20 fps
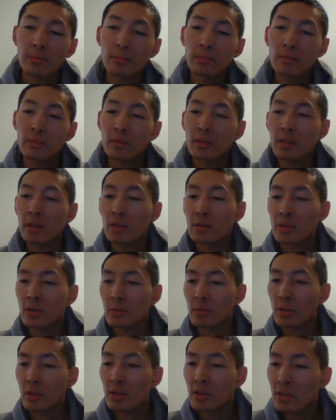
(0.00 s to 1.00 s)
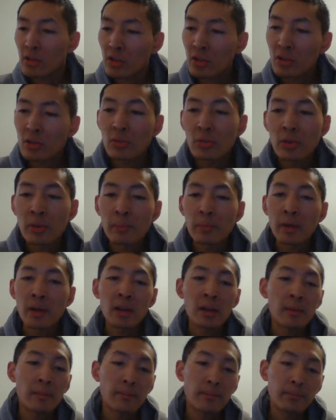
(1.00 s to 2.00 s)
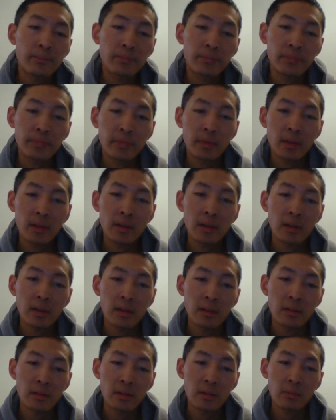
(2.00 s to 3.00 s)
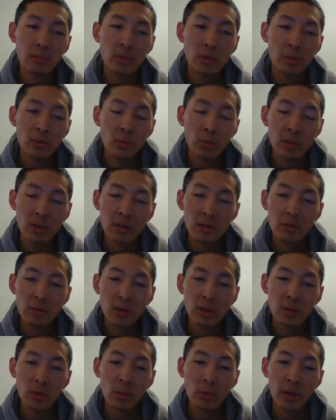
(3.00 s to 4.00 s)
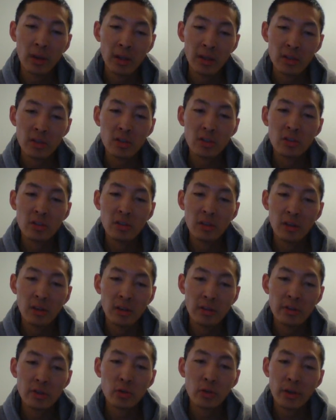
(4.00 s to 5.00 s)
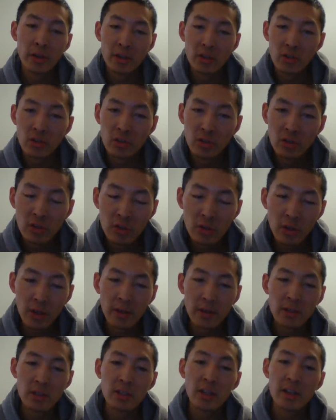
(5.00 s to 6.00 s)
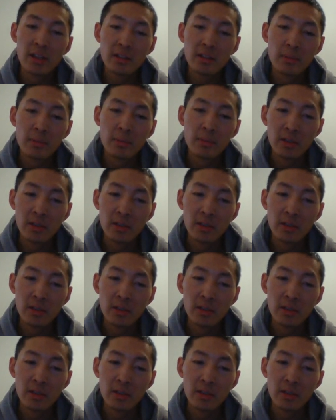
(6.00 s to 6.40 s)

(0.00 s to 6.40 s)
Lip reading: uh, with the way I strategized my job search. Um,